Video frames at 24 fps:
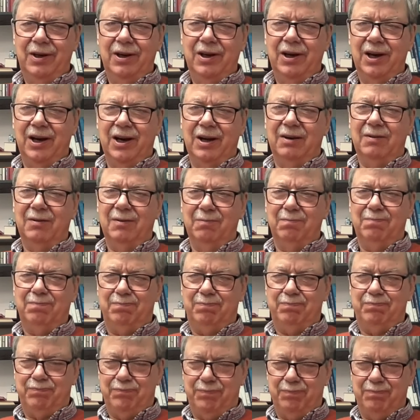And
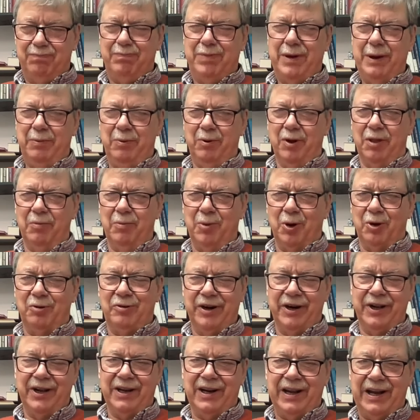people with a more
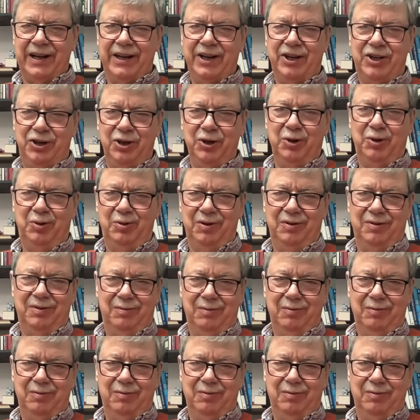critical attitude,